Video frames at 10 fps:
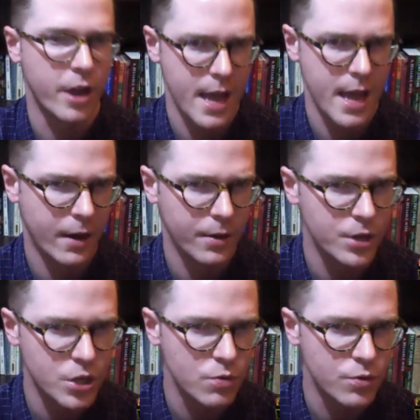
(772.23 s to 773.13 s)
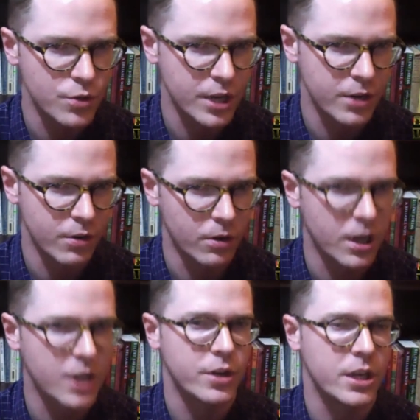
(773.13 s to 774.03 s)
and on the news in your own
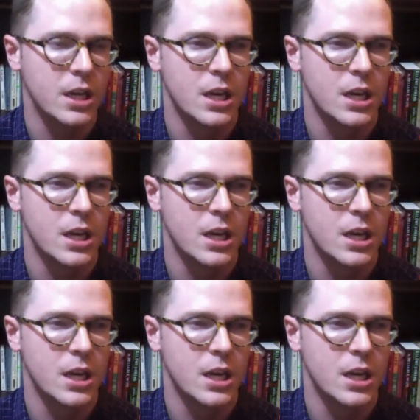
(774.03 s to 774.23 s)
country,